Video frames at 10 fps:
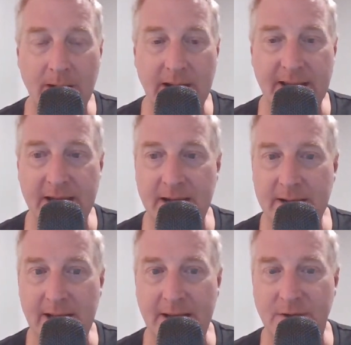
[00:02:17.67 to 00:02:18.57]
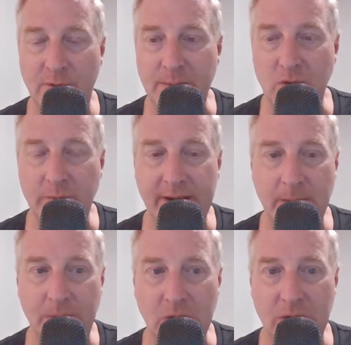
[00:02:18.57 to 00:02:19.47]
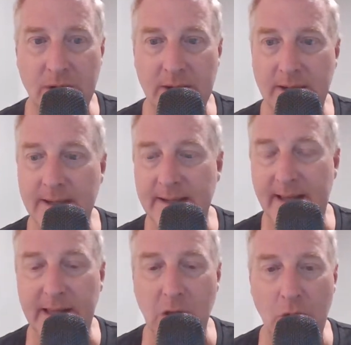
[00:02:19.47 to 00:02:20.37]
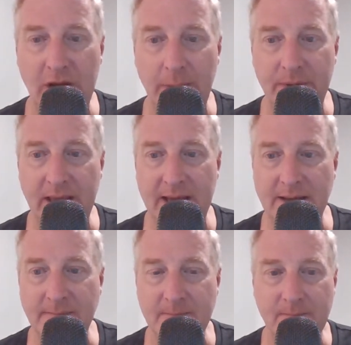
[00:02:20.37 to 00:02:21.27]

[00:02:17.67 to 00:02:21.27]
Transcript: I uh, had to reboot my computer and load it up again.